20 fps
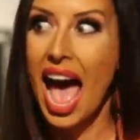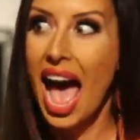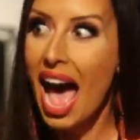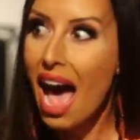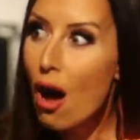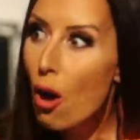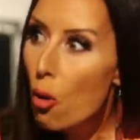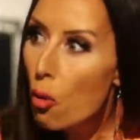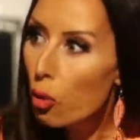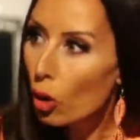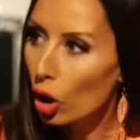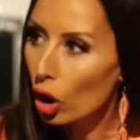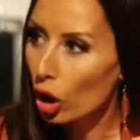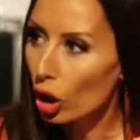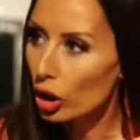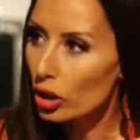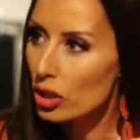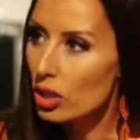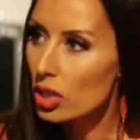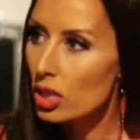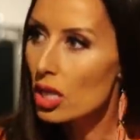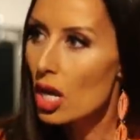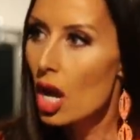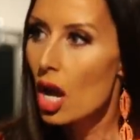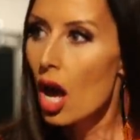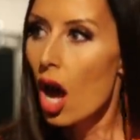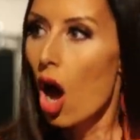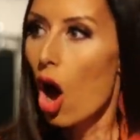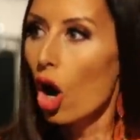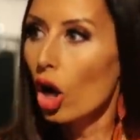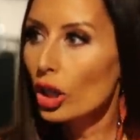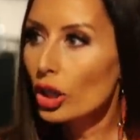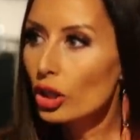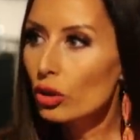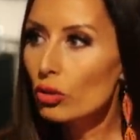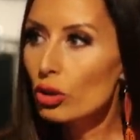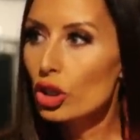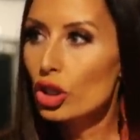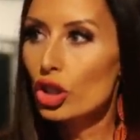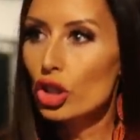Hours. Are
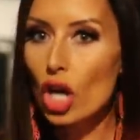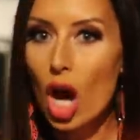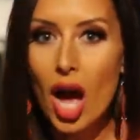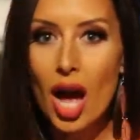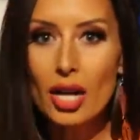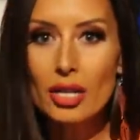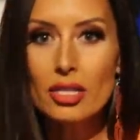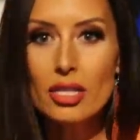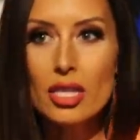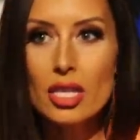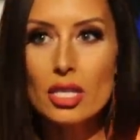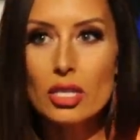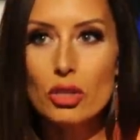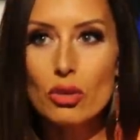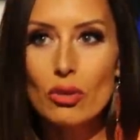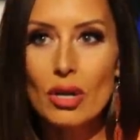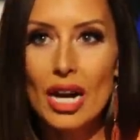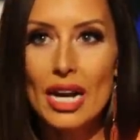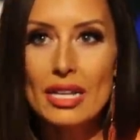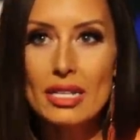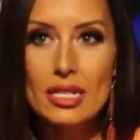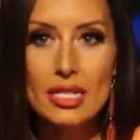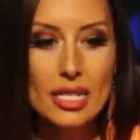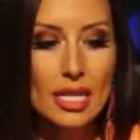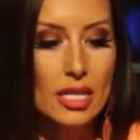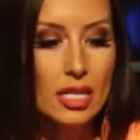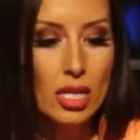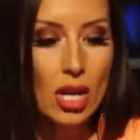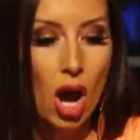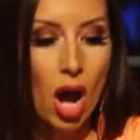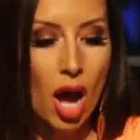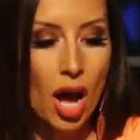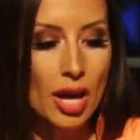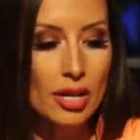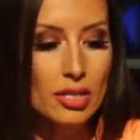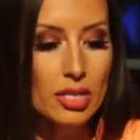you shocked that you guys did not?